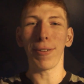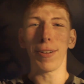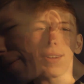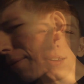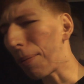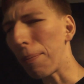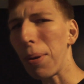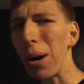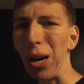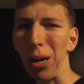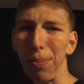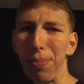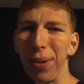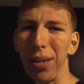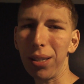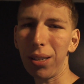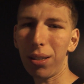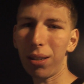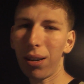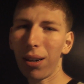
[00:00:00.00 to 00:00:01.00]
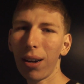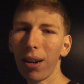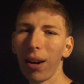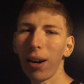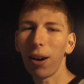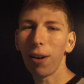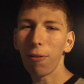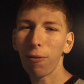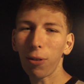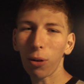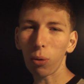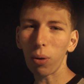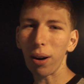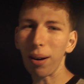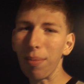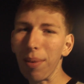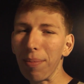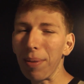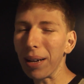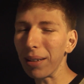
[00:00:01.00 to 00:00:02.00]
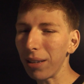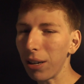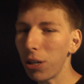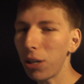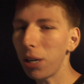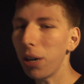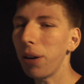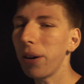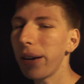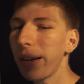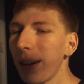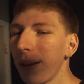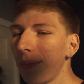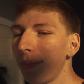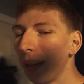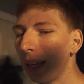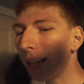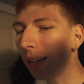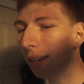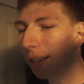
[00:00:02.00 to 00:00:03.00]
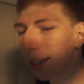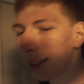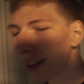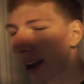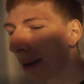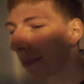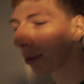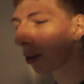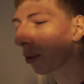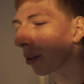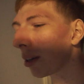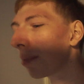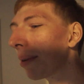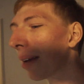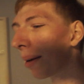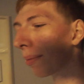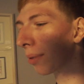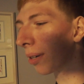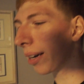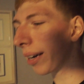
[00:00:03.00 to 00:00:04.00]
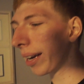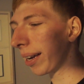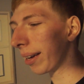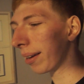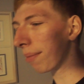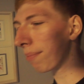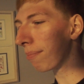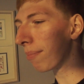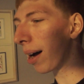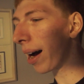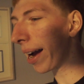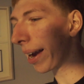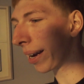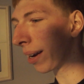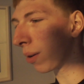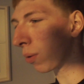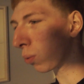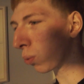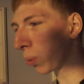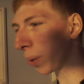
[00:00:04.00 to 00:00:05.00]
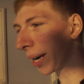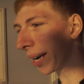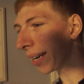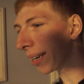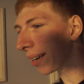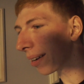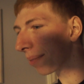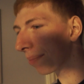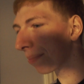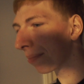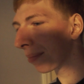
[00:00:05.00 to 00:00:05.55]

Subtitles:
I have a purpose for what I'm about to show you because I'm going to be upgrading my rig,